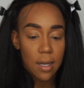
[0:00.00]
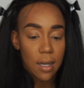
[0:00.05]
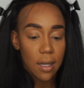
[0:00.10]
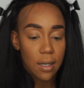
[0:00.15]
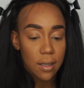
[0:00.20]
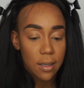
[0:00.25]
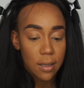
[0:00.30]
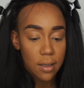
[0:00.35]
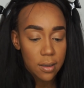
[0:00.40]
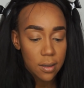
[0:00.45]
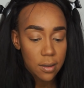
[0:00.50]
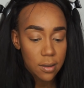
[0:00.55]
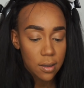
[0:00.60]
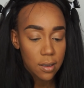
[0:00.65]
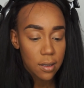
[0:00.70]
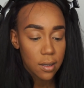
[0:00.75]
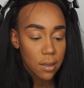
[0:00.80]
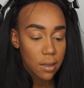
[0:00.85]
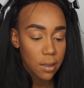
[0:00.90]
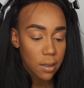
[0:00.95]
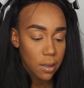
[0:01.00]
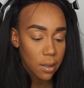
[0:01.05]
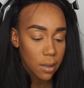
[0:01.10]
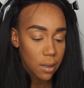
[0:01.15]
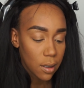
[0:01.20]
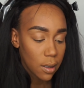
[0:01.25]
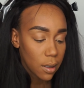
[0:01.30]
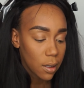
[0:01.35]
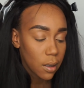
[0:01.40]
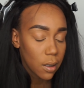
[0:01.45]
colors,
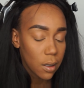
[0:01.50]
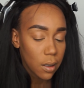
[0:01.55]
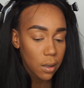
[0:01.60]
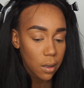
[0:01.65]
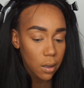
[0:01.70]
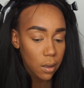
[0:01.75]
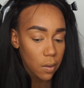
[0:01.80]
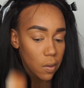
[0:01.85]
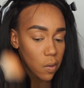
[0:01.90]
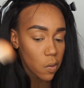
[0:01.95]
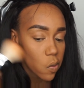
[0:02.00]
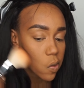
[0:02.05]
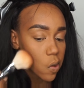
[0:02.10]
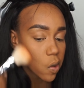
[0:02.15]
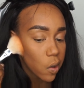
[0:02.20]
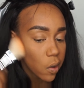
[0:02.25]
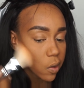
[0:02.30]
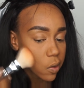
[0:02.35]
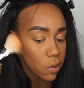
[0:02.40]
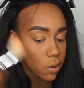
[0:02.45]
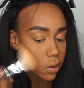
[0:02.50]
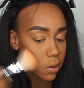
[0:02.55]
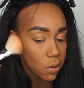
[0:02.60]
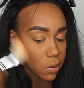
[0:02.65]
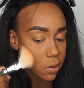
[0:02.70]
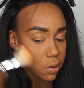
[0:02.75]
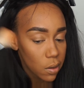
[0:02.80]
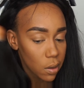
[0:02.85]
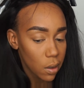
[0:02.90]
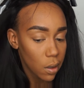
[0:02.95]
and then I
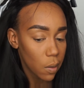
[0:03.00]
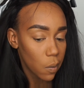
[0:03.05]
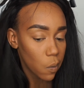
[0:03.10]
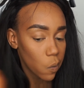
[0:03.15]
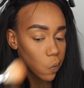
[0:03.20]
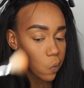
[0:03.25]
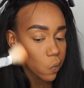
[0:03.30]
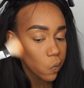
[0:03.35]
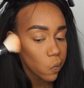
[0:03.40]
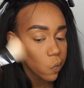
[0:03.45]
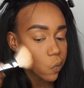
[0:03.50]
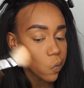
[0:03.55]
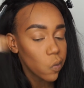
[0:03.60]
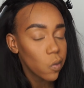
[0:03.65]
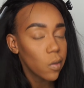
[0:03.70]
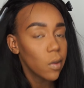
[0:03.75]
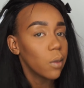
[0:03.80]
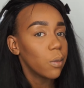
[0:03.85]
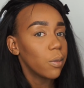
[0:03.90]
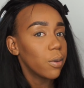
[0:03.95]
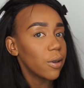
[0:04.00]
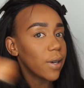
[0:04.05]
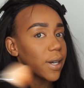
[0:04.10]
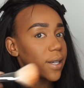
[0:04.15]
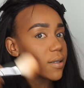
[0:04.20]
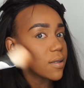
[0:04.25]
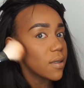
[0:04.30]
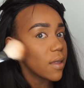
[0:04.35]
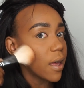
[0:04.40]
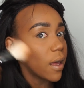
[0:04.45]
just
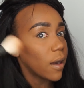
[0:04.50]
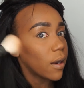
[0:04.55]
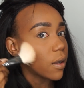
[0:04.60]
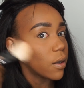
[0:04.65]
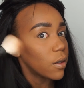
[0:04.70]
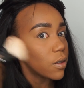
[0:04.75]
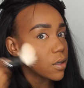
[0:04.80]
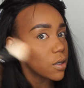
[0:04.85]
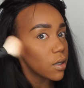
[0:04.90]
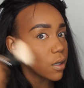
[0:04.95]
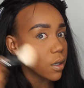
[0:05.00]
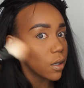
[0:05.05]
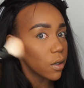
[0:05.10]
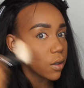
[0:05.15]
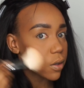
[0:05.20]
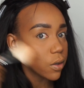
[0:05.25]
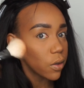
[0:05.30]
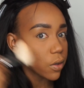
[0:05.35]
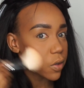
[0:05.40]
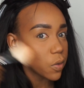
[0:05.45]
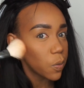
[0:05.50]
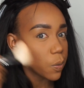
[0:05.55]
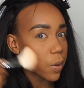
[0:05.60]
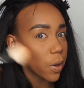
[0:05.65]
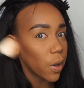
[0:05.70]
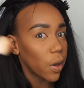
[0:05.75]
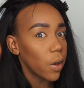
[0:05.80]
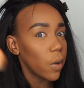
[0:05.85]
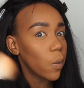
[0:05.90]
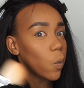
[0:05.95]
press that into this
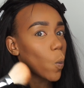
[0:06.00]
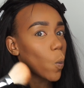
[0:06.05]
bone.